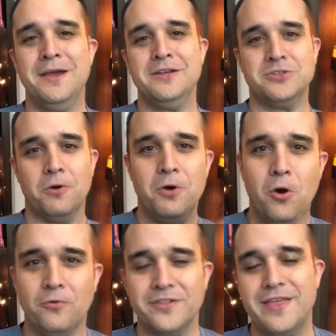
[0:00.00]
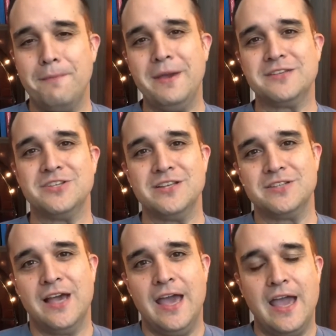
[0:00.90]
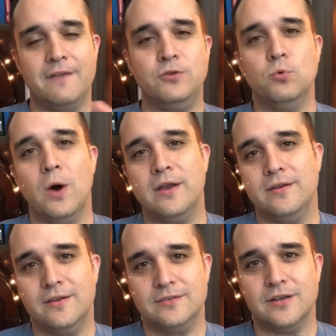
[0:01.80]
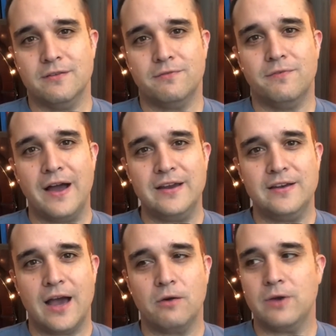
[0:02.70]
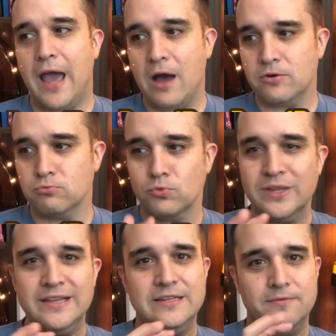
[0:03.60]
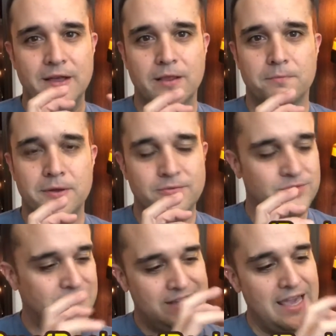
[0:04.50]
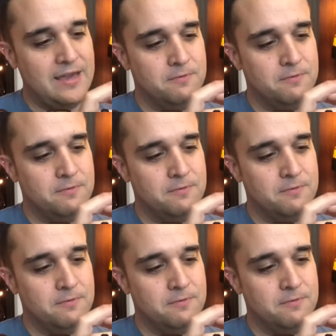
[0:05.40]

So hopefully that makes sense. Hey, if you want to find out how to really develop, to take